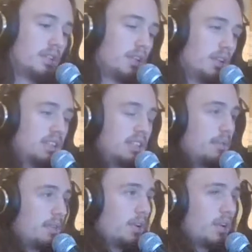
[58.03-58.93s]
Let's have
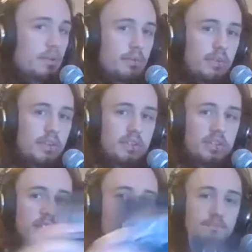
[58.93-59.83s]
a look because
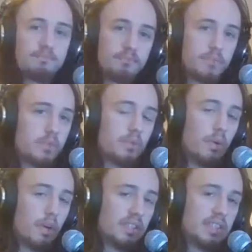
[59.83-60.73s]
it
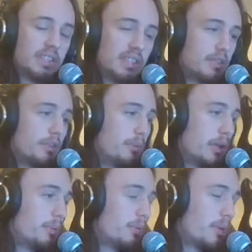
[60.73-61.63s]
says there's two
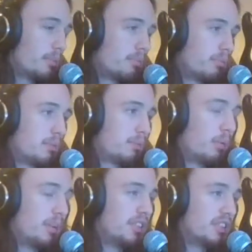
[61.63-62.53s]
people. There's
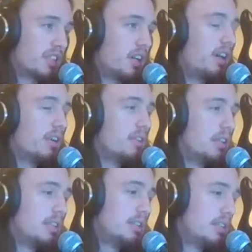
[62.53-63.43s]
probably just Kyle
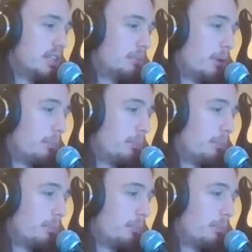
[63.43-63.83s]
and my